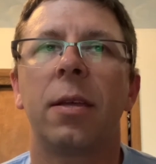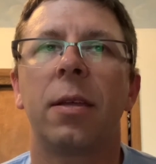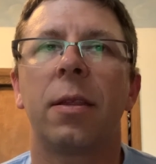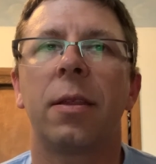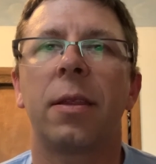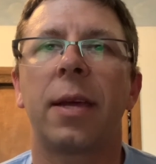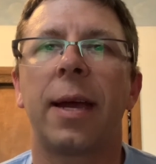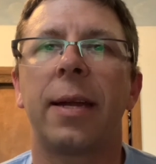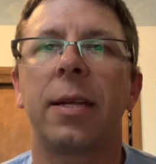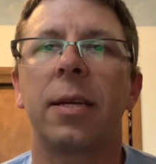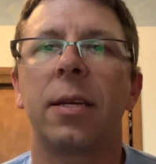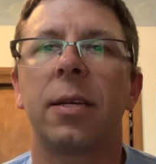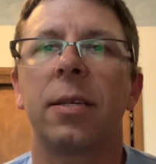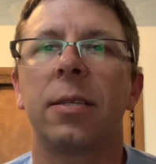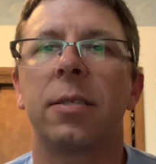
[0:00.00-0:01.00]
That
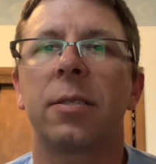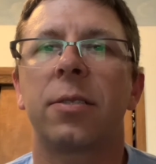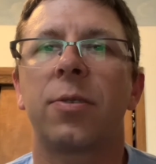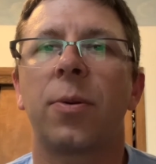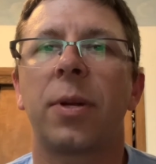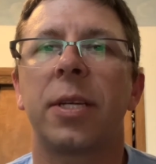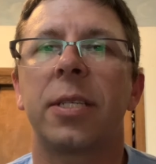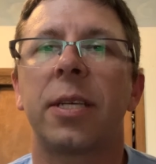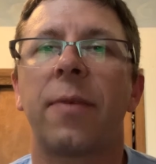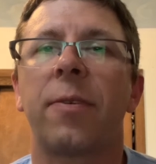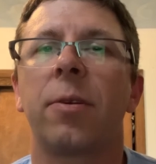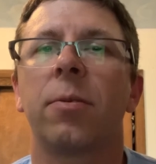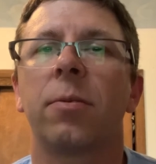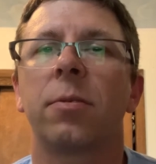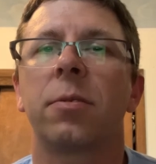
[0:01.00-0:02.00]
is
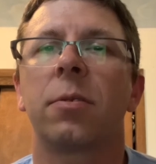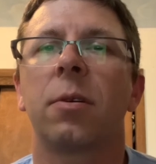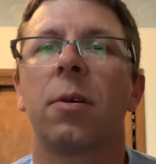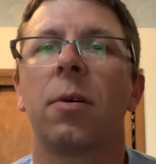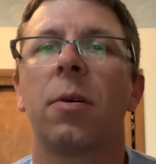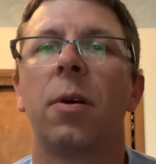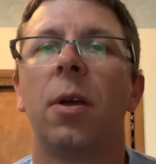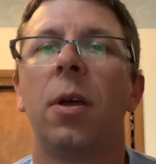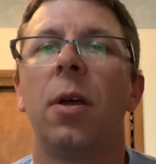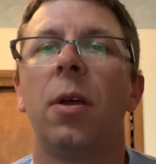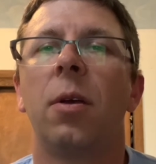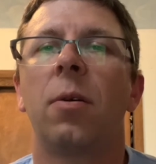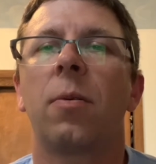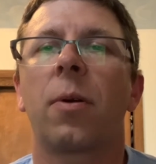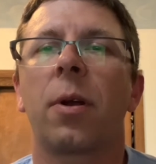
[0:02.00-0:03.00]
27 holes. So
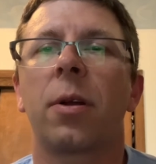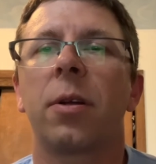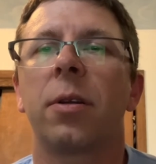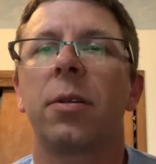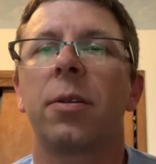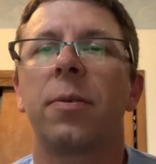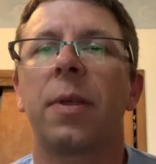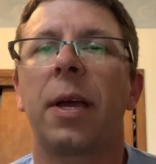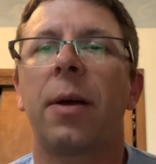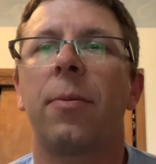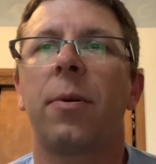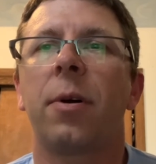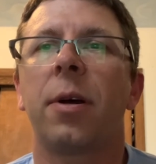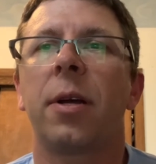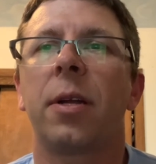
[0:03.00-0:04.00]
we're going to do that
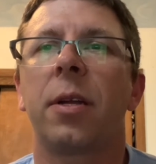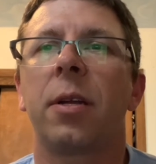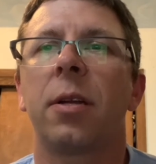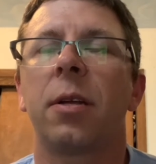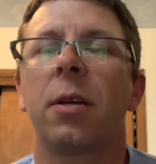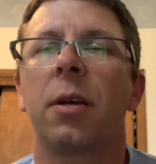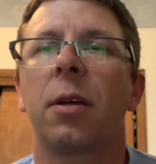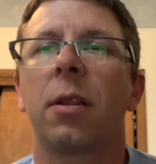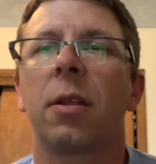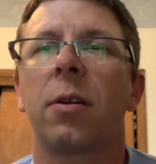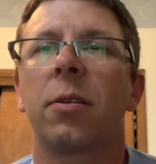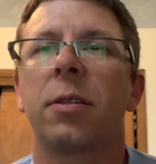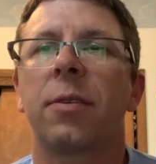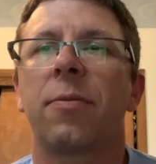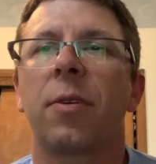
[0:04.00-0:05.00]
one a
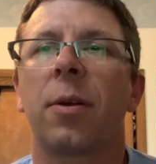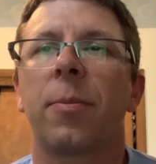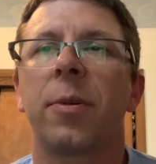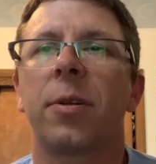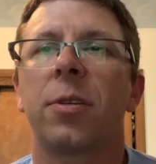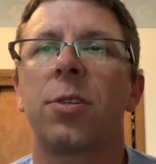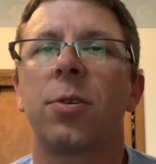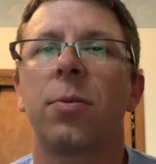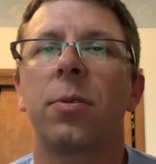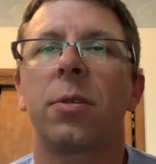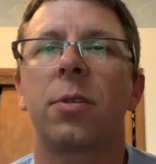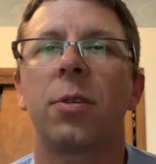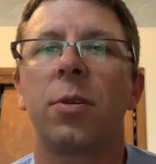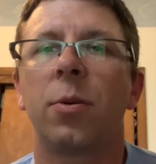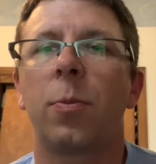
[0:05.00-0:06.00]
little different. I'm going to shoot
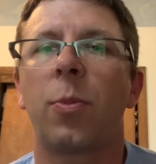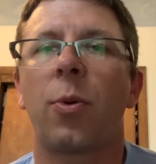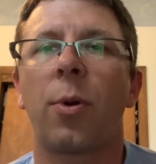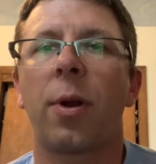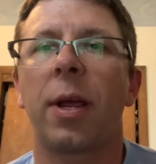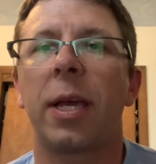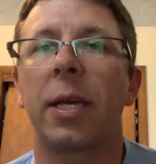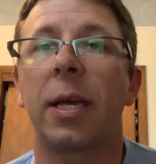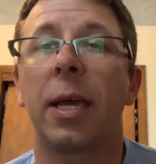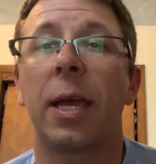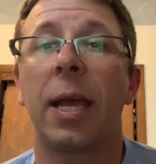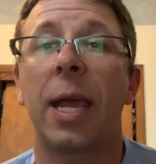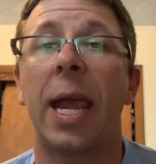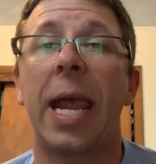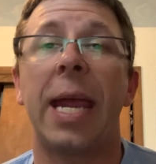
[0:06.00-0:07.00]
to break
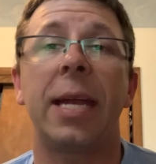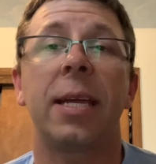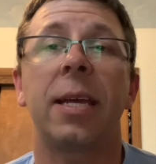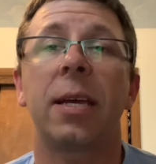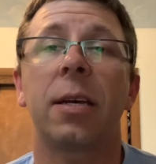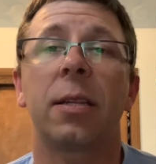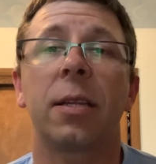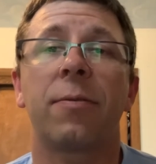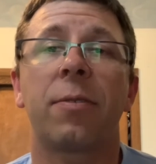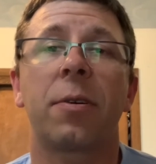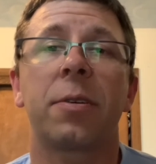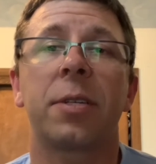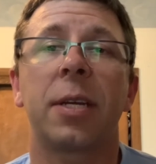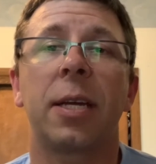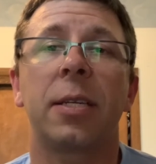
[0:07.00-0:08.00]
80 on the
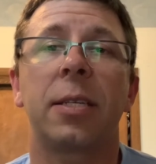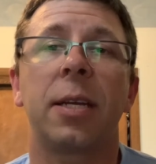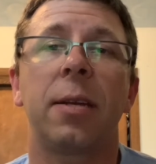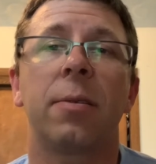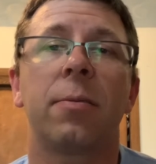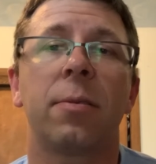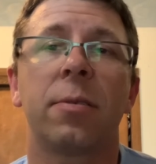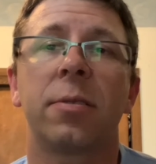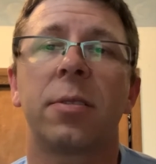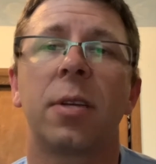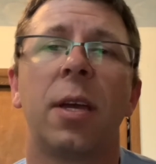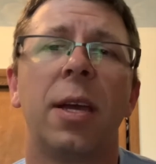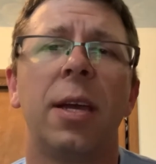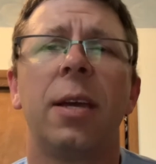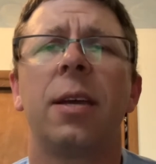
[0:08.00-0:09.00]
first 18 holes
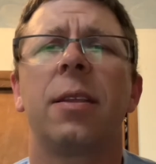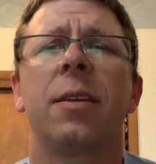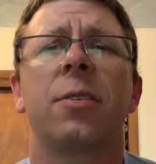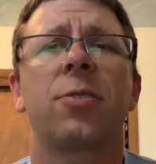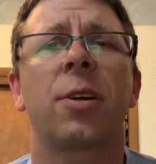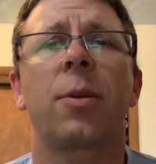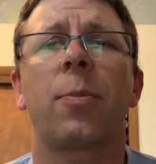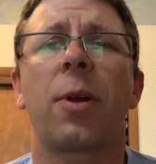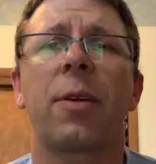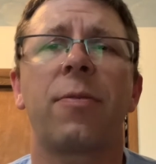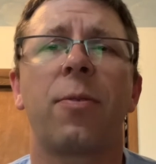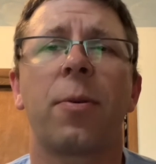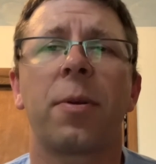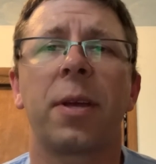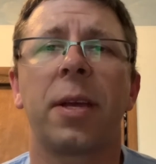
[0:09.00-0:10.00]
and then try to break
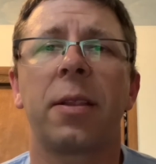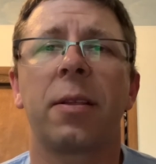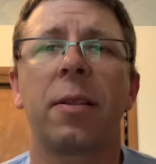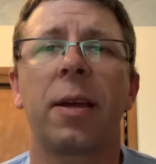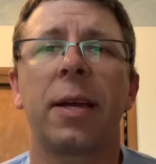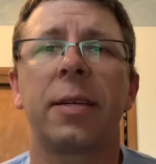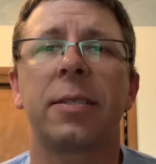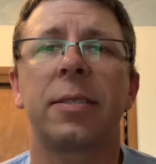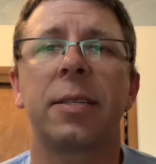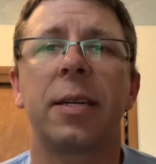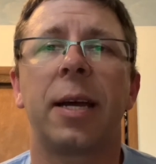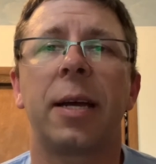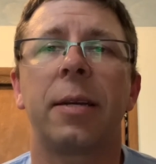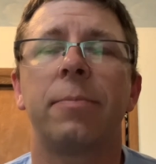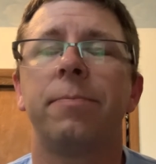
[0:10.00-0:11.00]
40 on the last
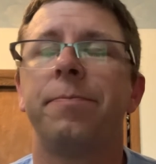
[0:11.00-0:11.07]
9.